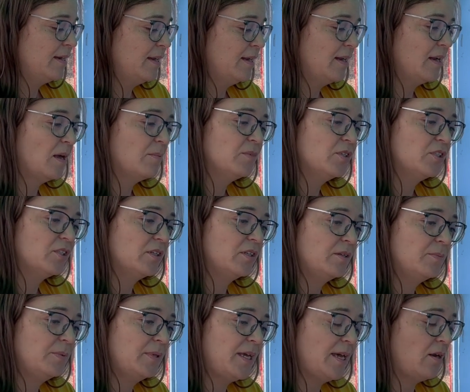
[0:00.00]
And I'm just going
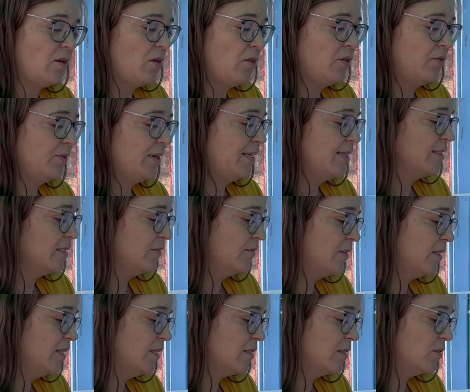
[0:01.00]
to plant all the rest of
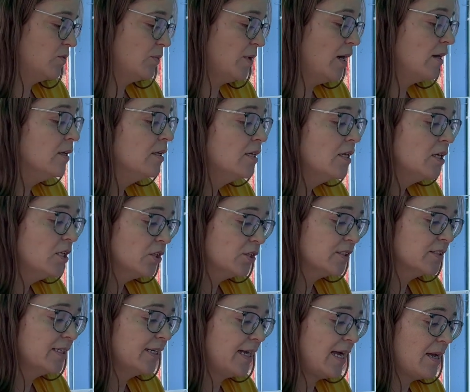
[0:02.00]
these as well.
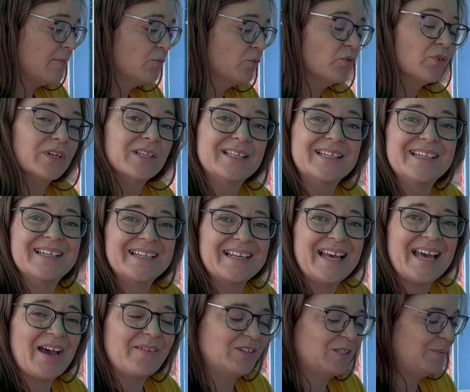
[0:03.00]
Looks like I'm really going to
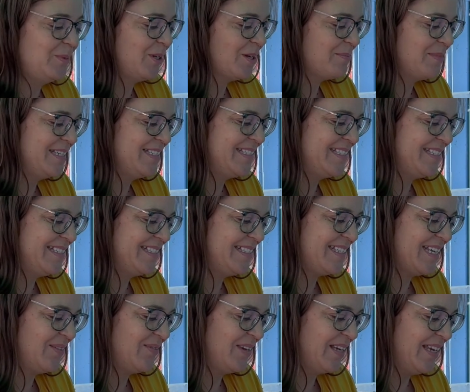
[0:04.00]
have to be on my seed
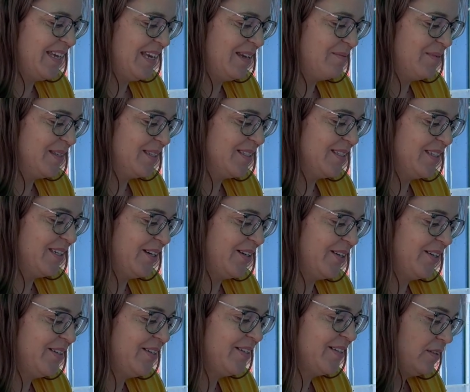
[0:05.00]
saving game this
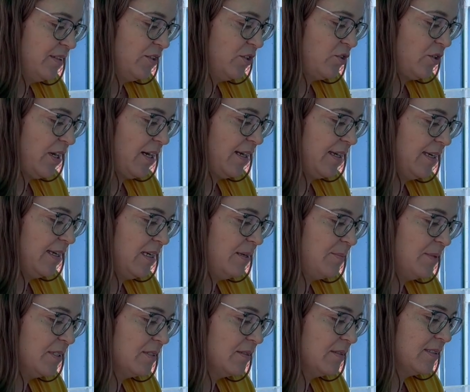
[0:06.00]
year. I'm going to try
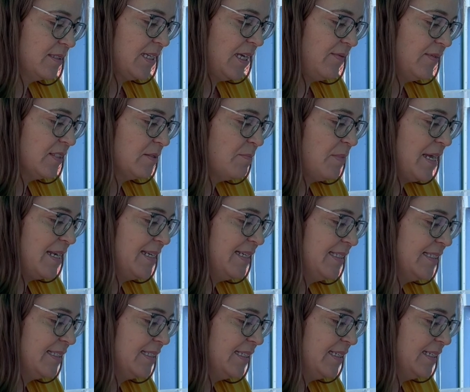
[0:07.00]
to save as many
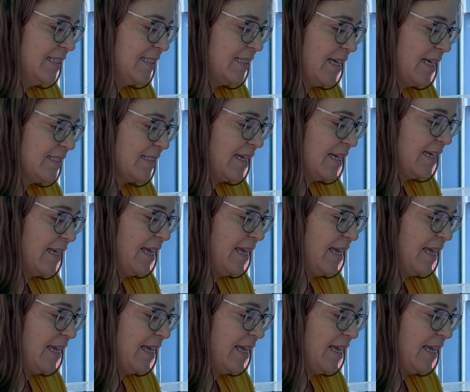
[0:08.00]
seeds as I